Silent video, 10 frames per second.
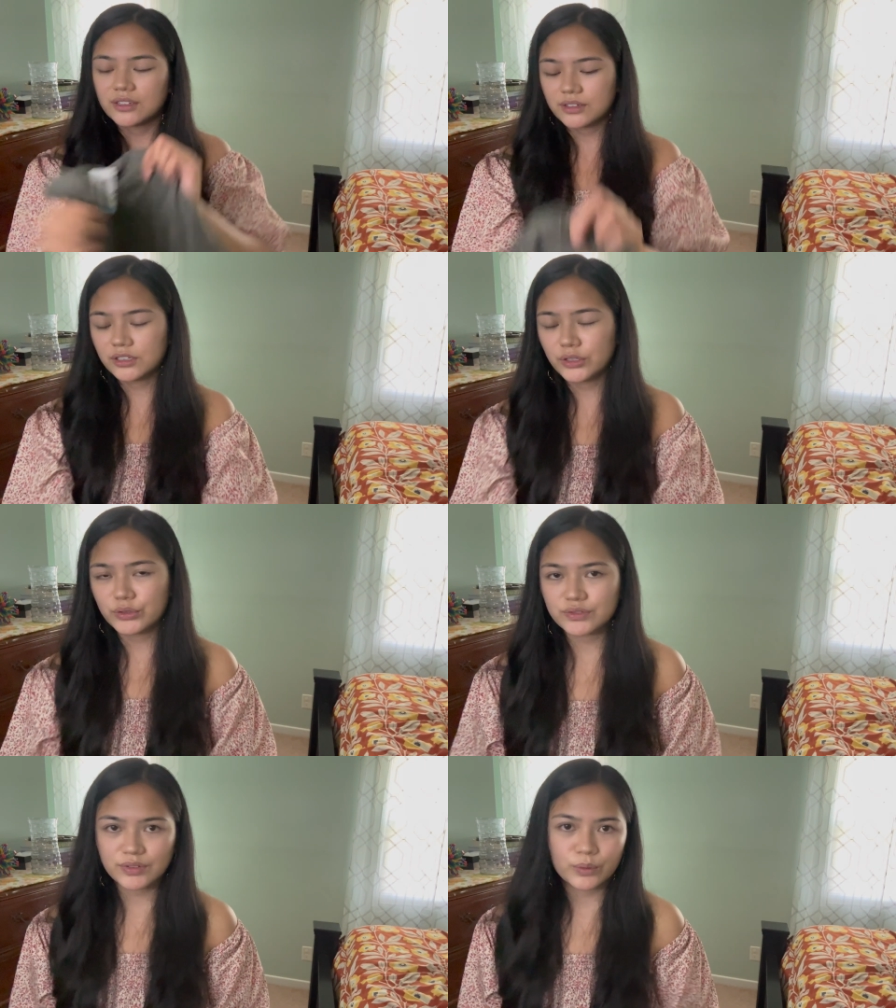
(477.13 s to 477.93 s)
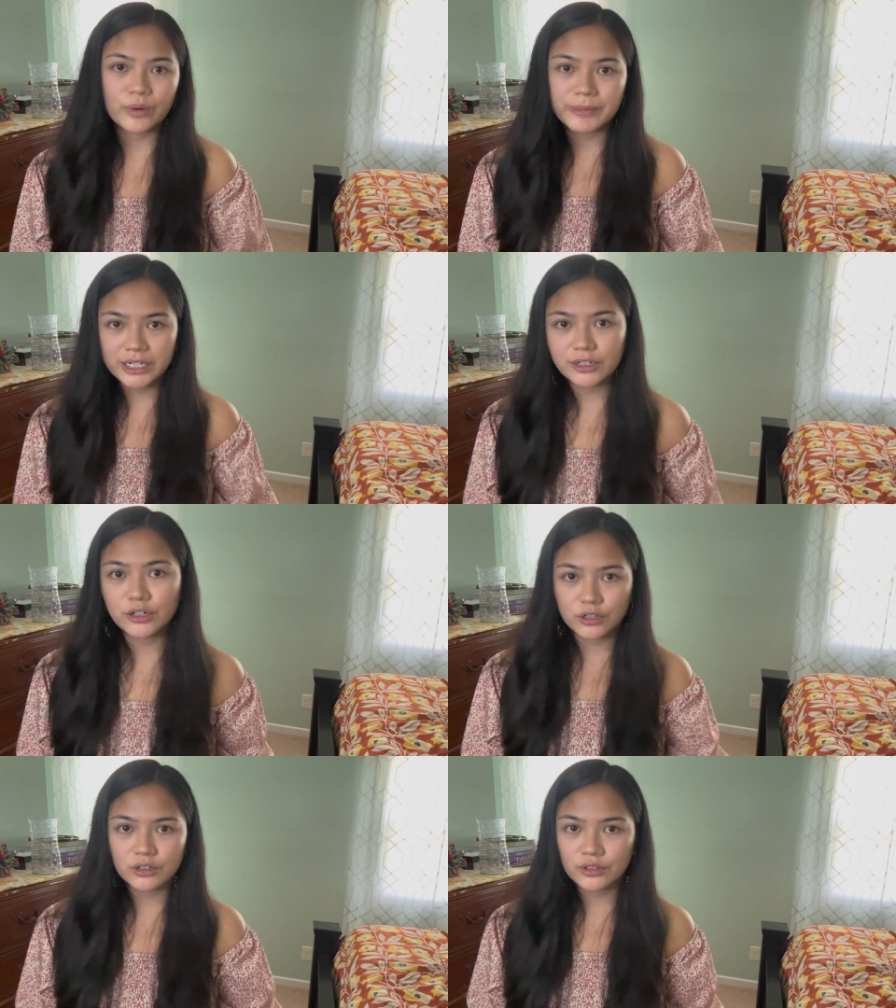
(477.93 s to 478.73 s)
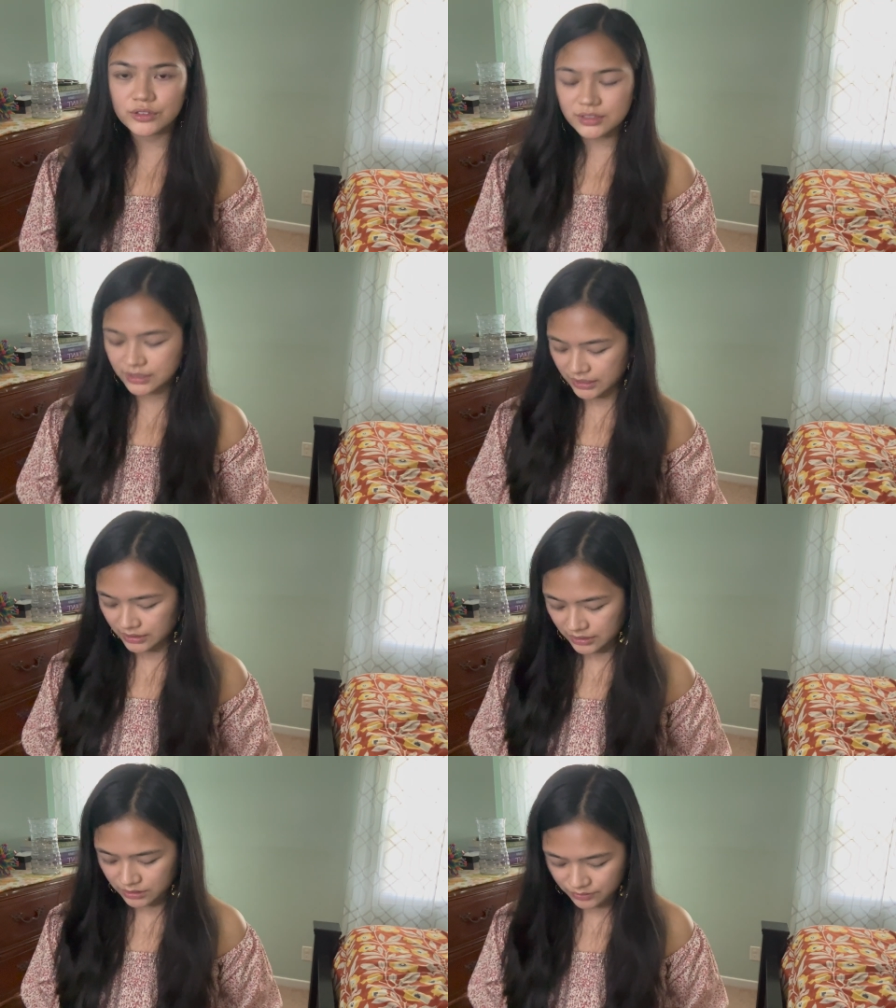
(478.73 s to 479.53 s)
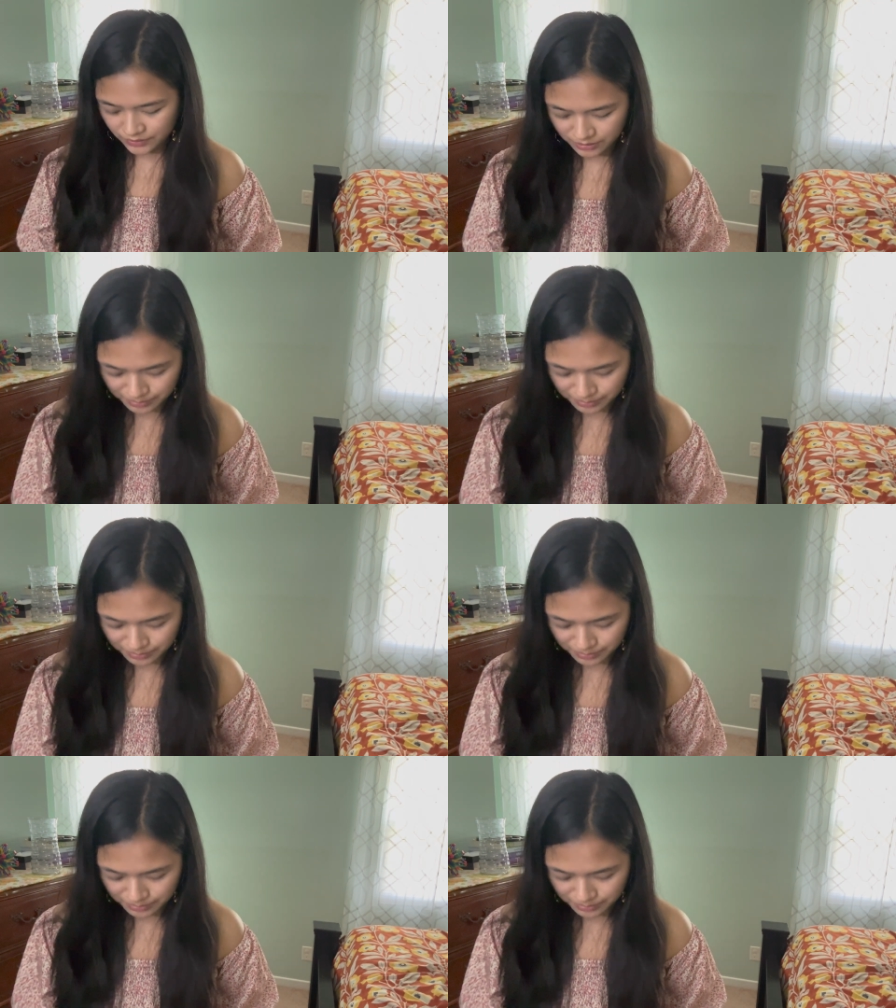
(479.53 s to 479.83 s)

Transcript: clothes for women and girls than it is for